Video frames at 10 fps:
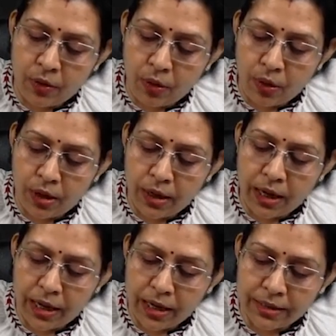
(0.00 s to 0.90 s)
all
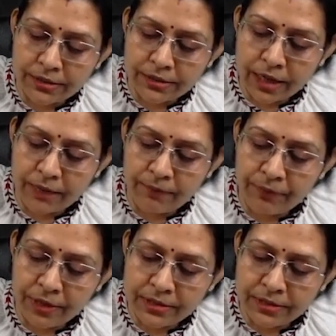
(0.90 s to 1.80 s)
are the same,
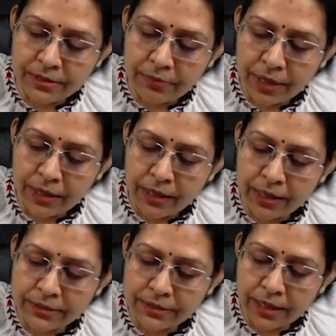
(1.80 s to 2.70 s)
means the mean
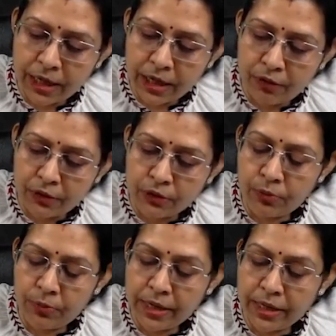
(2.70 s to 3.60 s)
is equal to
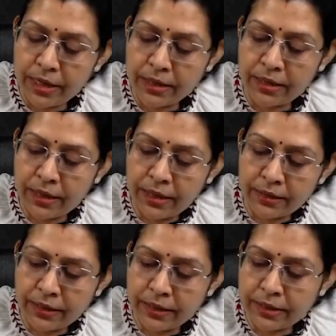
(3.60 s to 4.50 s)
median,
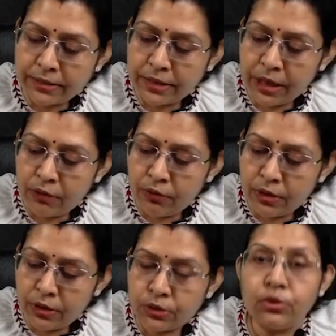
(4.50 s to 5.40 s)
that is
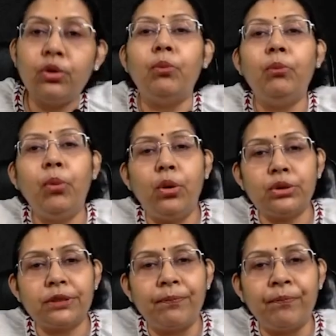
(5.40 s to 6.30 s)
equal to
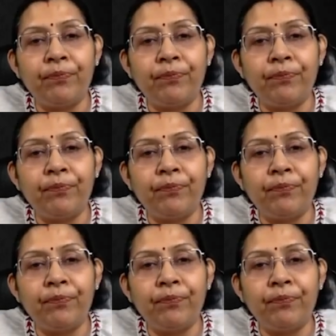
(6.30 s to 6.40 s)
mode.